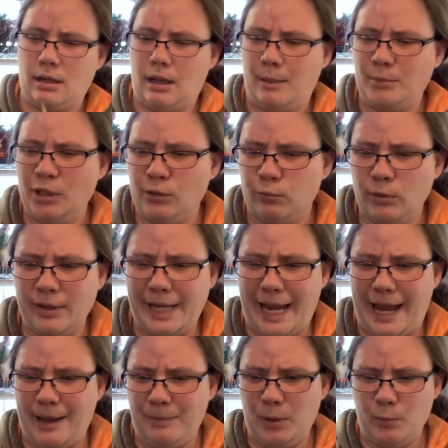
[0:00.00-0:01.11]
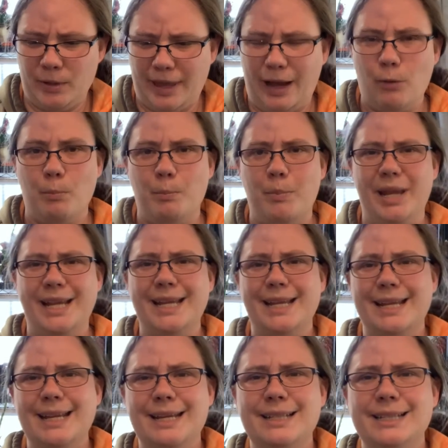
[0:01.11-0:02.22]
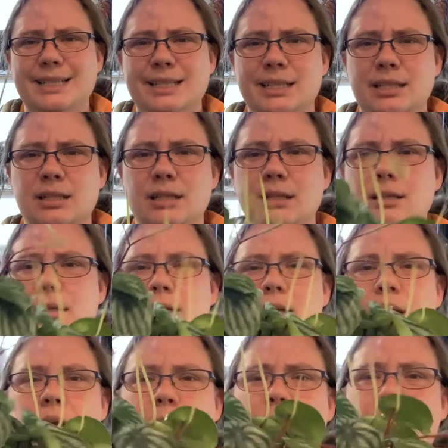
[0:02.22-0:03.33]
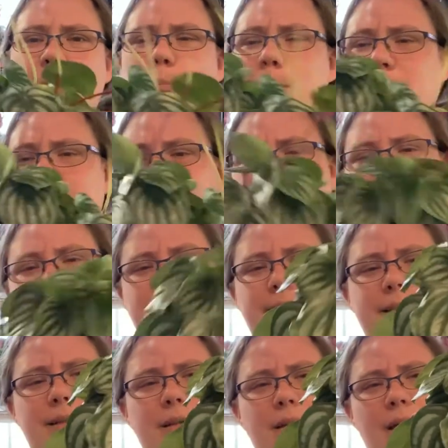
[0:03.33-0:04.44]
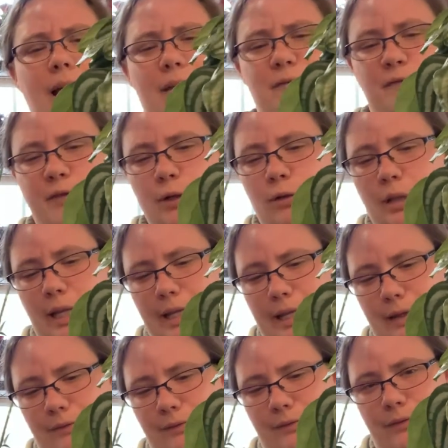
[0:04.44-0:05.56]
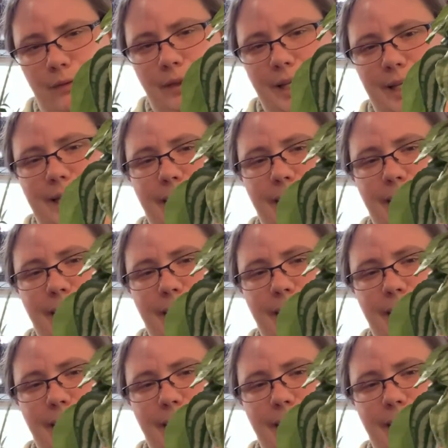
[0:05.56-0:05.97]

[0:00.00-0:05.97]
I'm just really happy with how big it is, because I feel like if these